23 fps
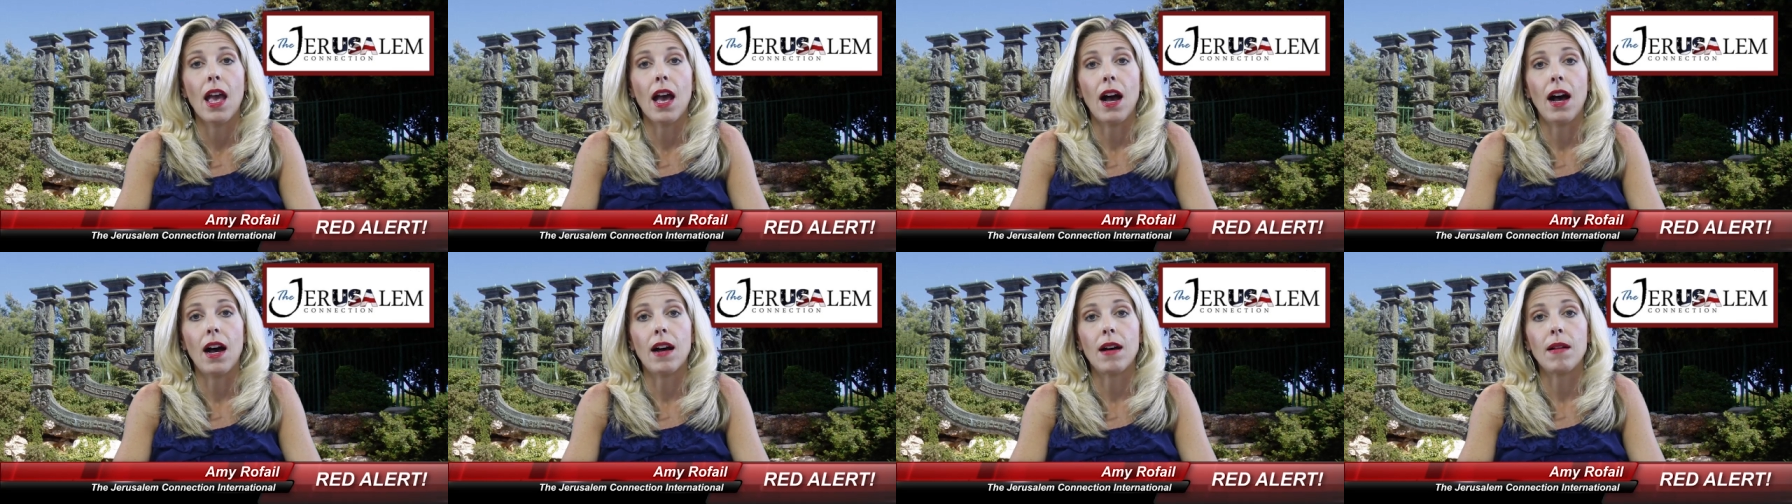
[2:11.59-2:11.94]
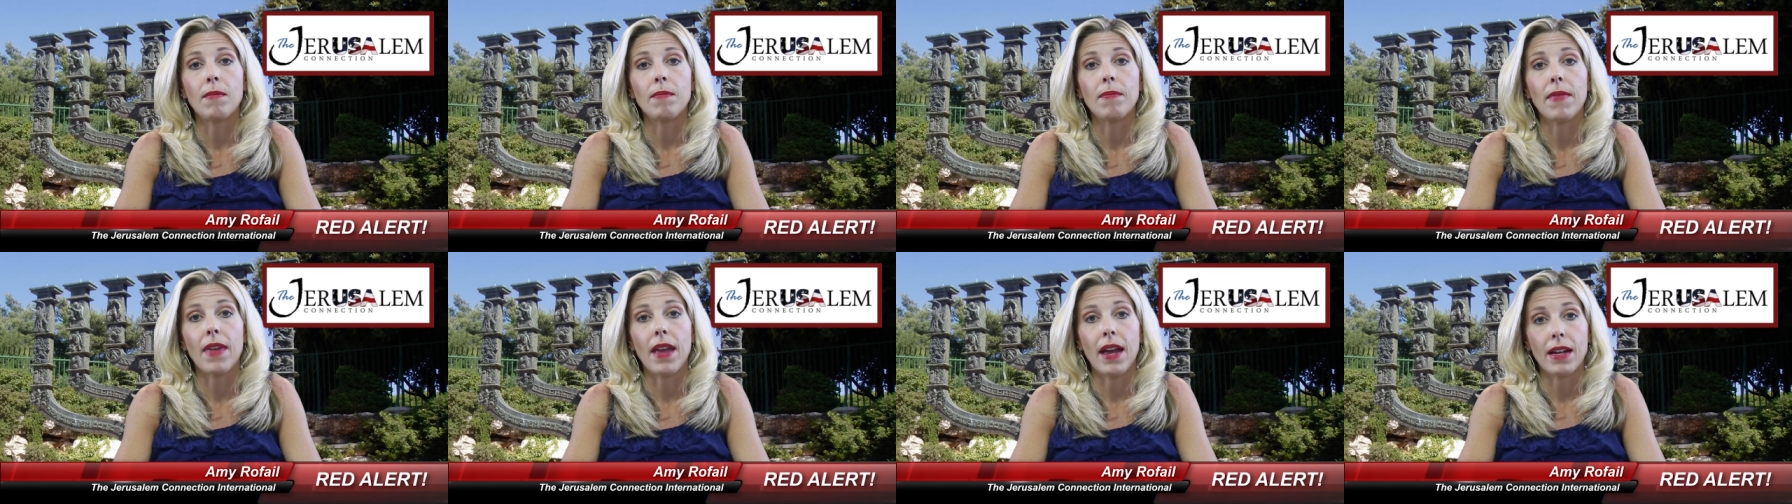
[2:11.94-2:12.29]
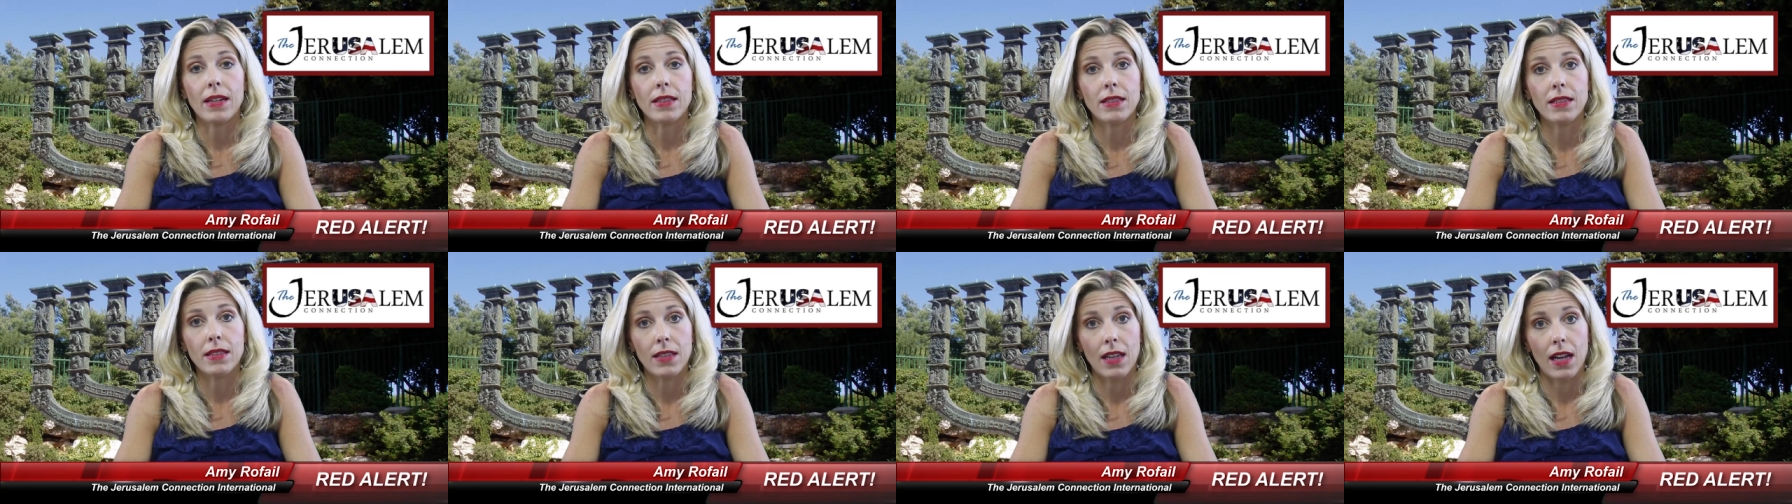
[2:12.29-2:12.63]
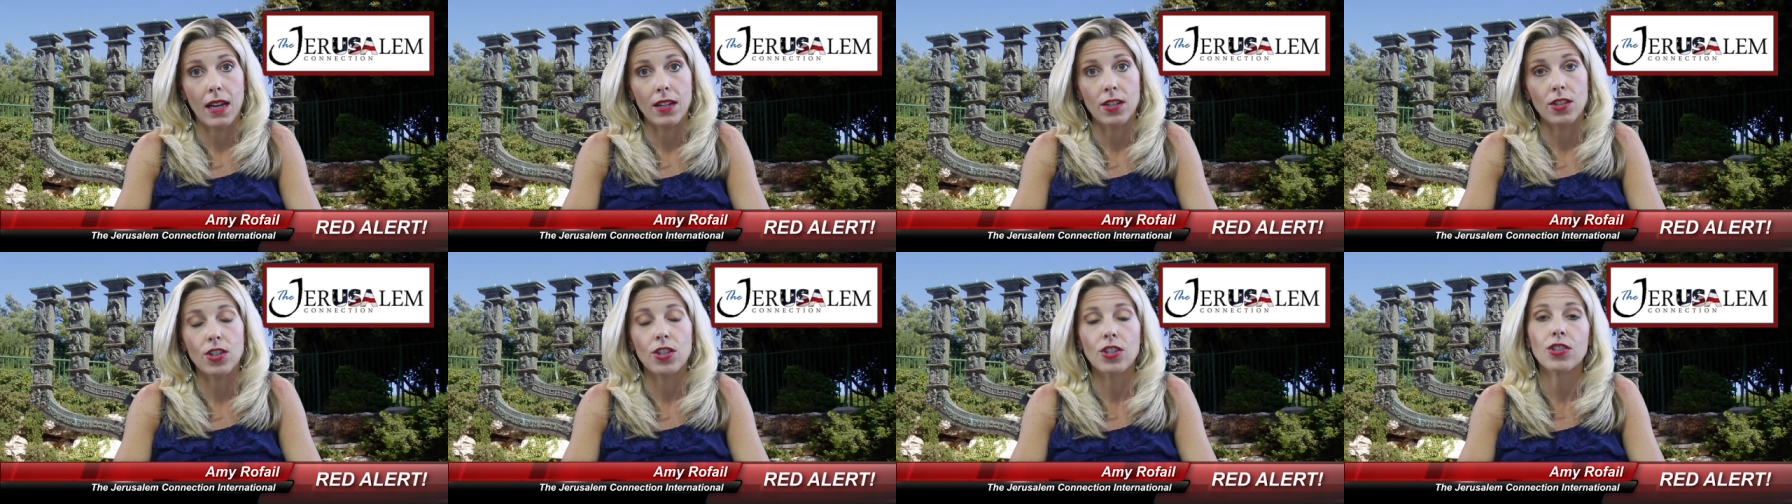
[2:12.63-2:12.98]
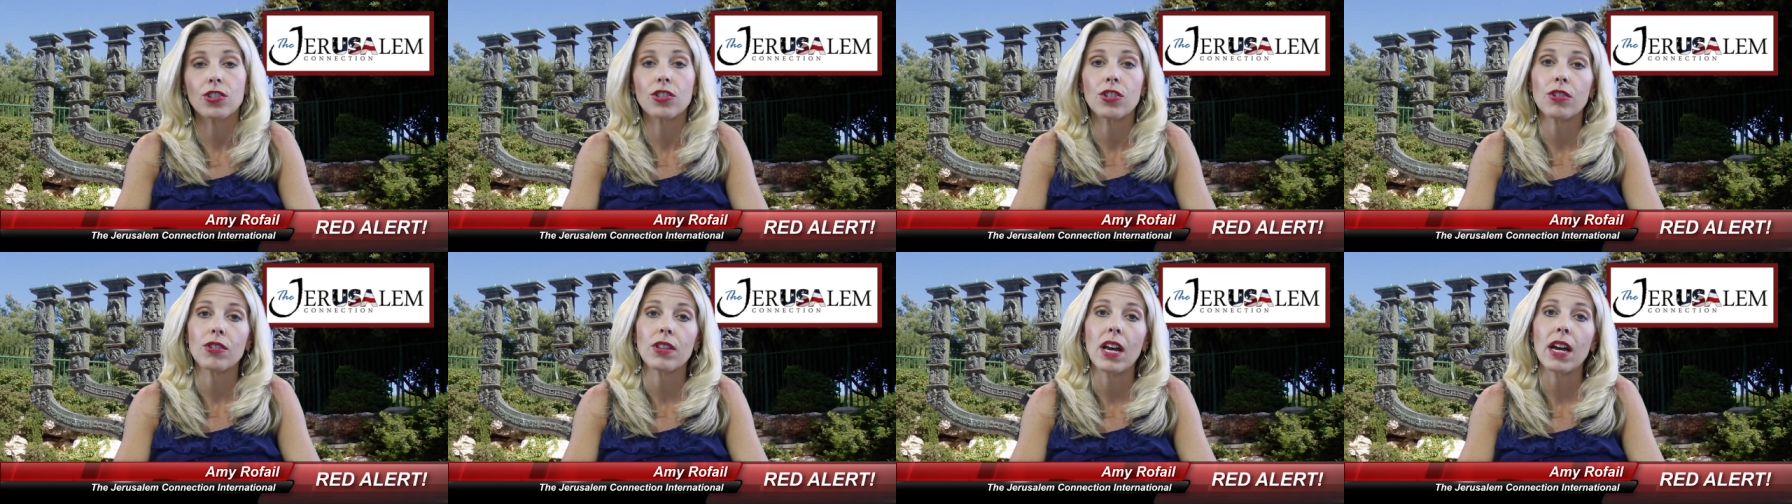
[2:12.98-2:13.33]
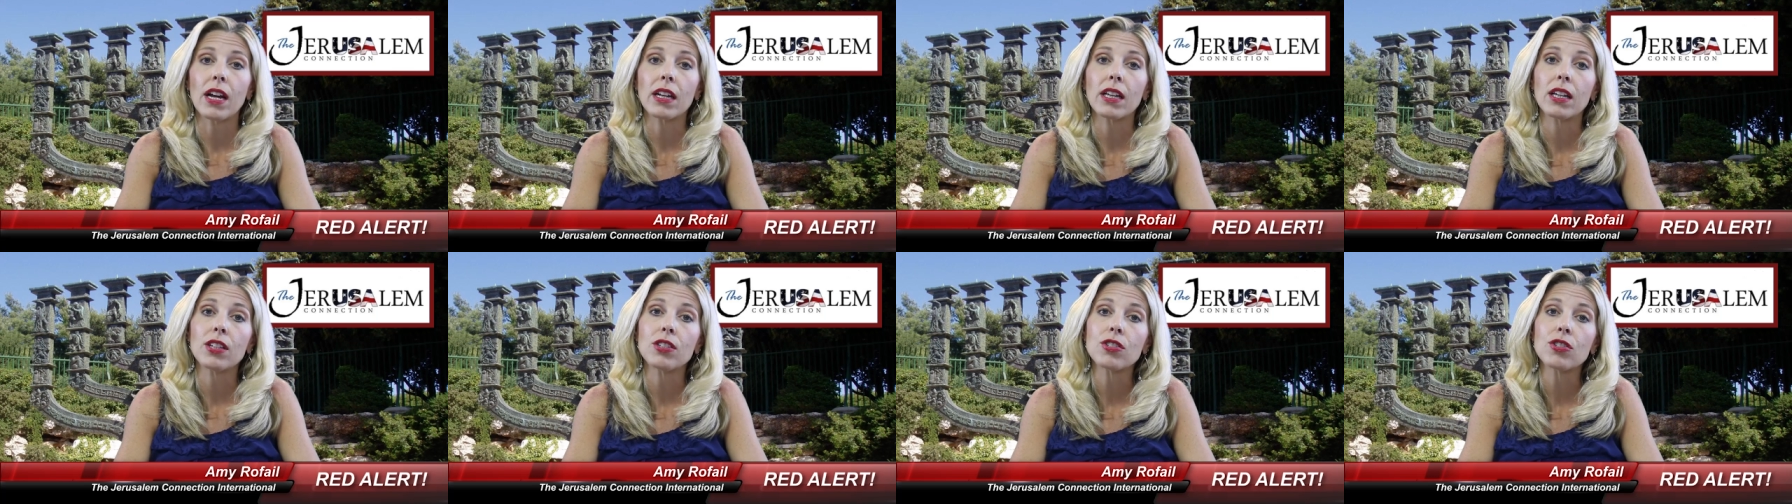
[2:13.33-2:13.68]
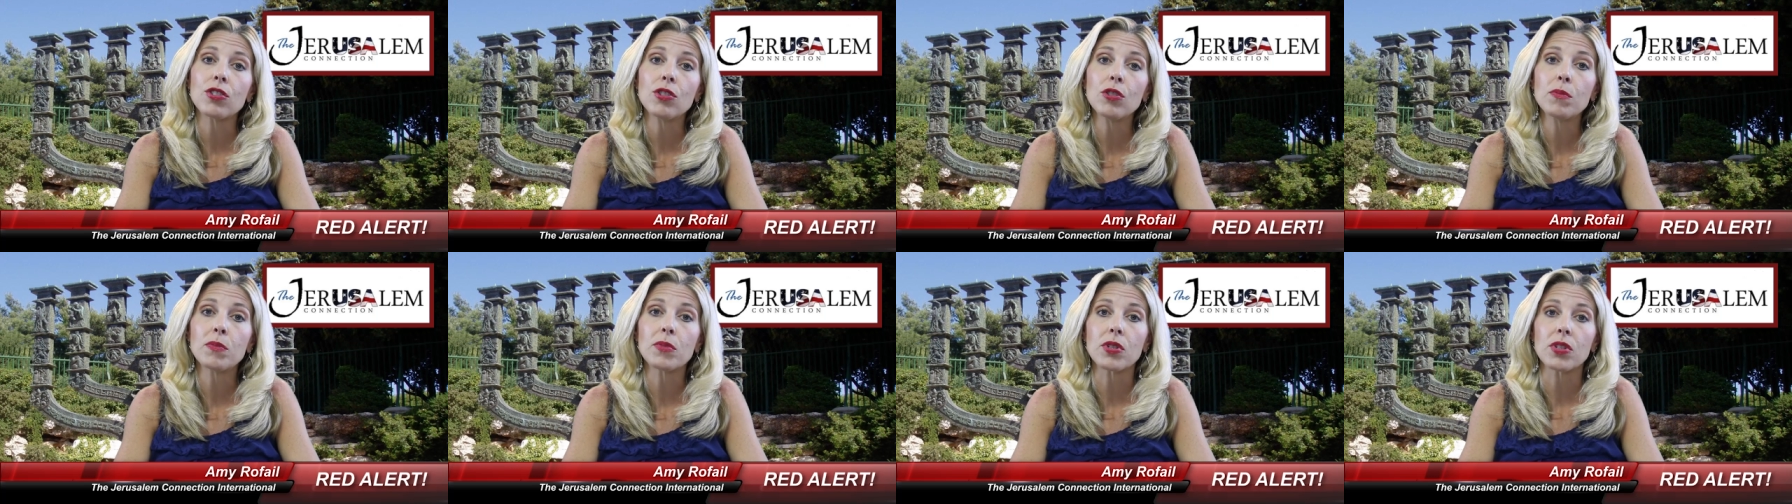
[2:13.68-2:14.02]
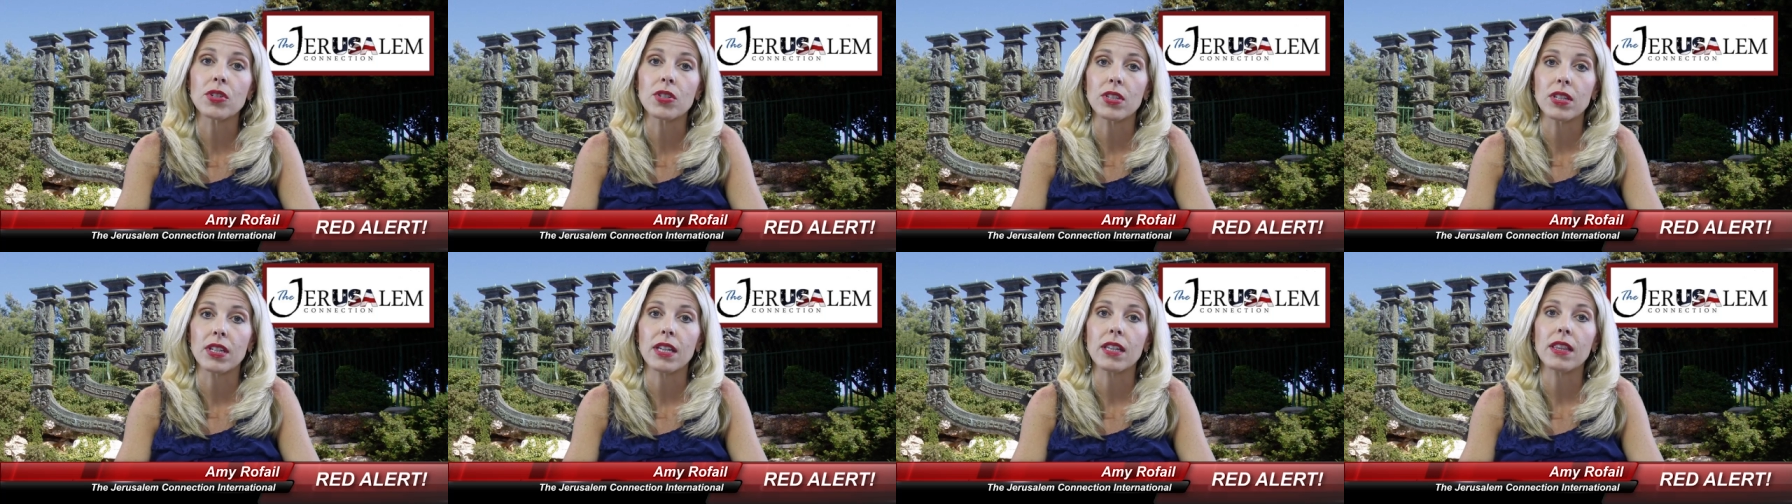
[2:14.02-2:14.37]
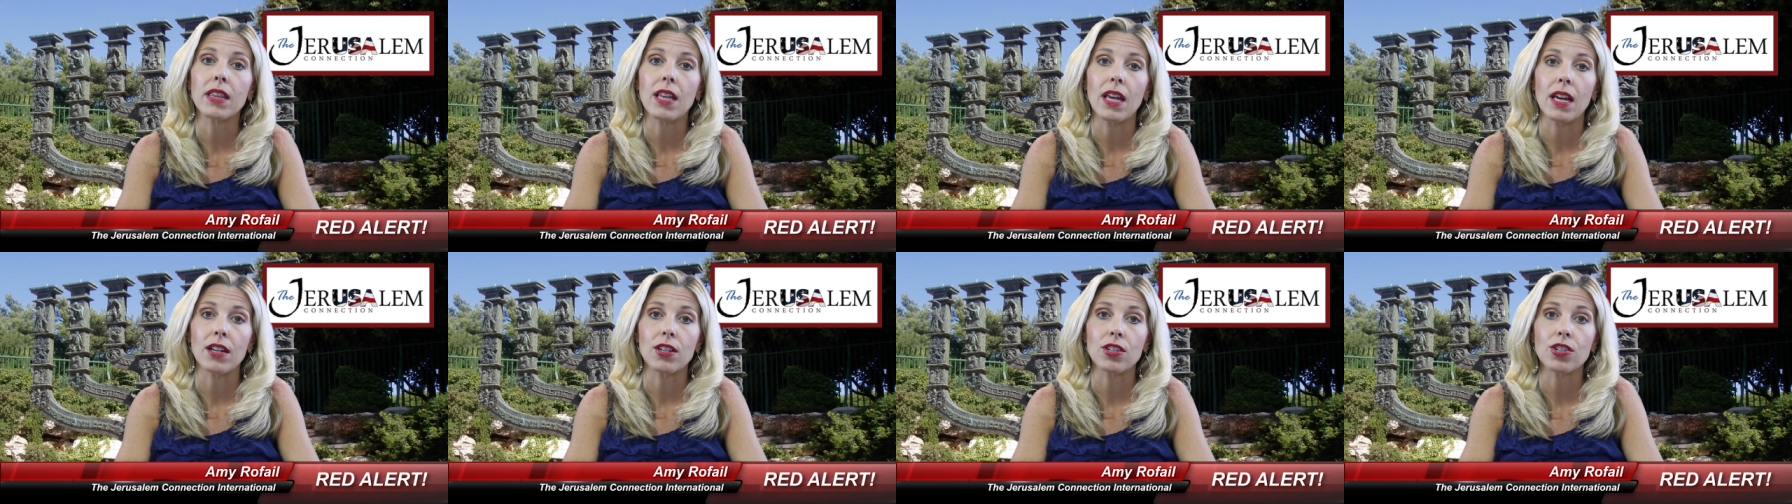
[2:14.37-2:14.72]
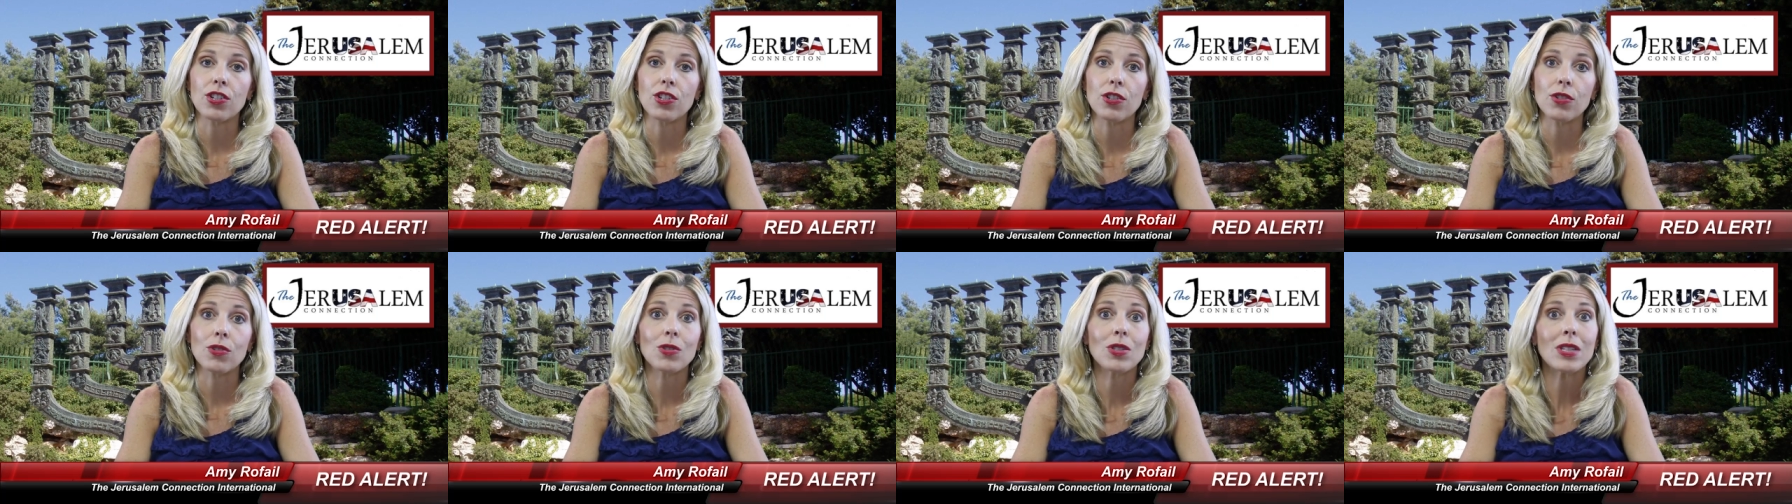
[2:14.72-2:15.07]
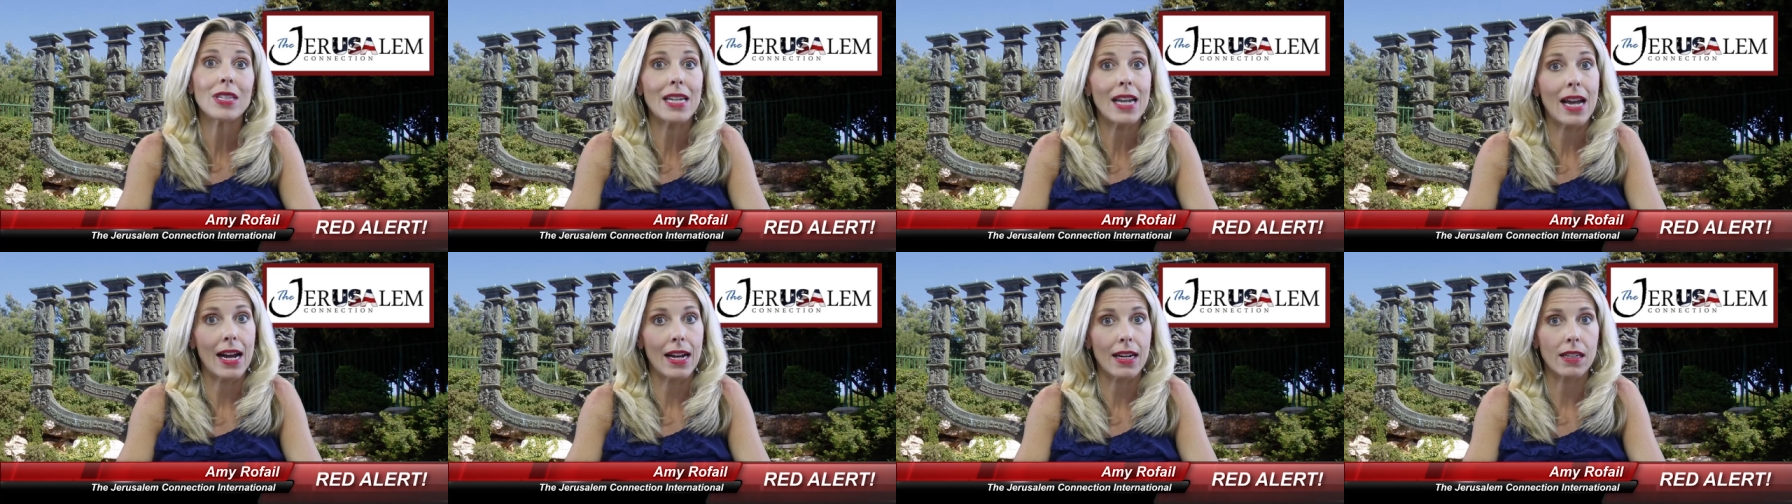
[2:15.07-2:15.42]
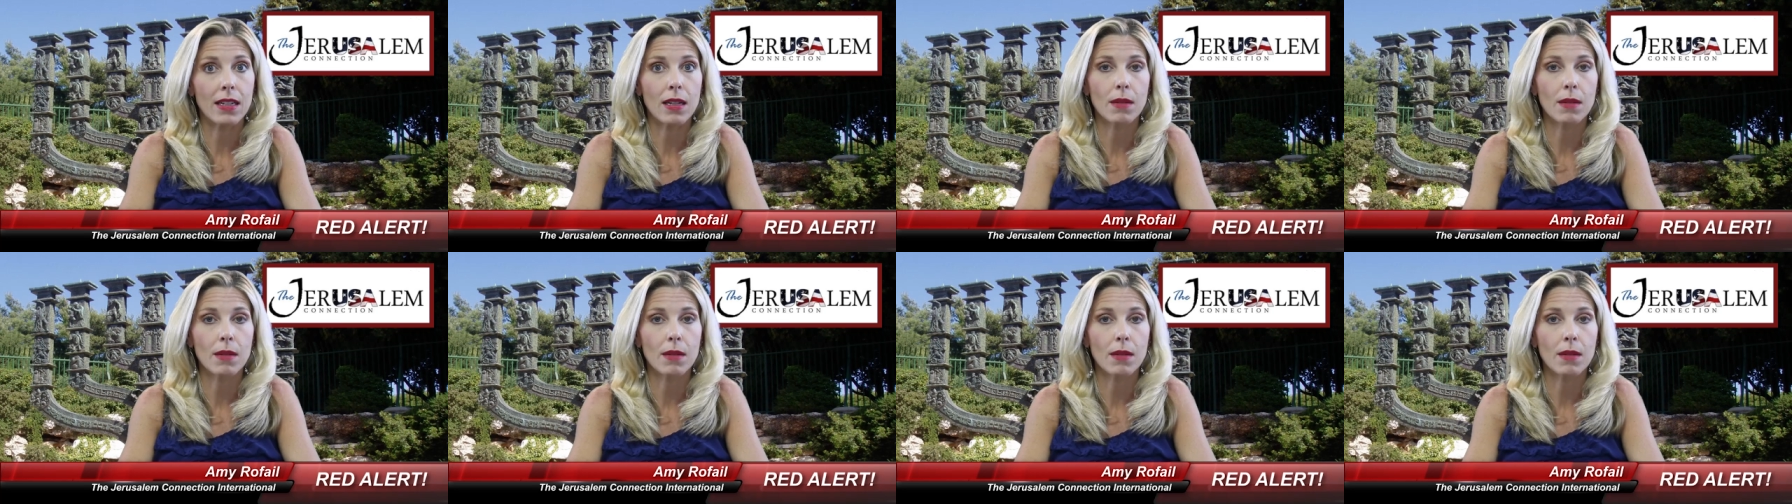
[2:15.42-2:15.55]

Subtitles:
as such, so that consumers can then choose not